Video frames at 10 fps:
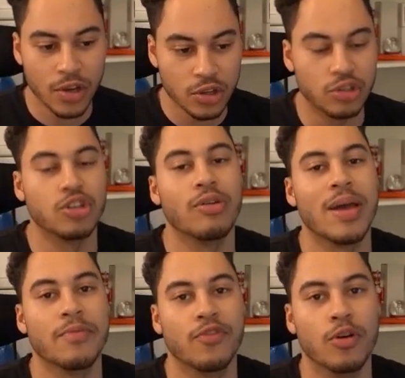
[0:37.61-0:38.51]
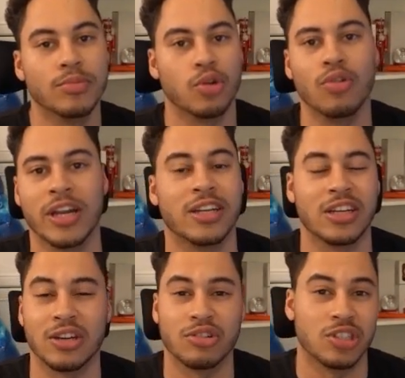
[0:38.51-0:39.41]
Your two informs all in are going
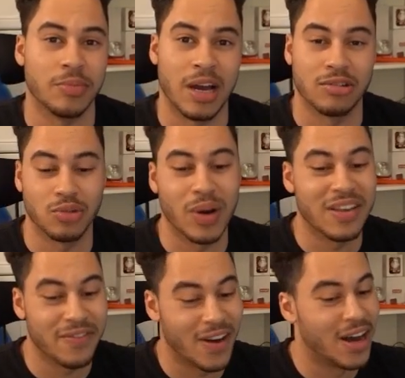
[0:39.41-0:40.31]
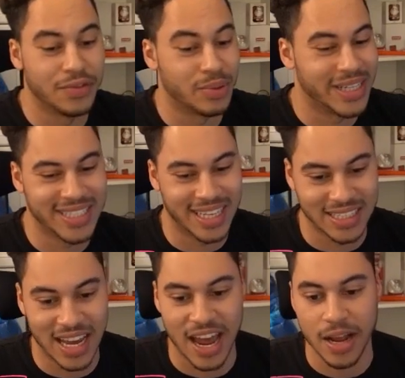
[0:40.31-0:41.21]
to cost you about 25,
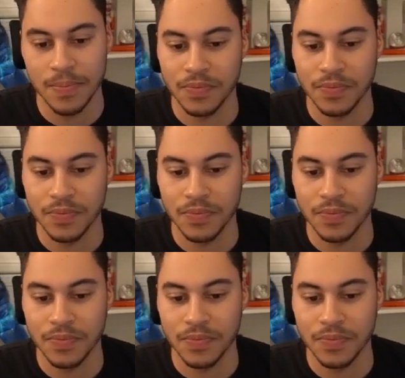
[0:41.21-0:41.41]
26k.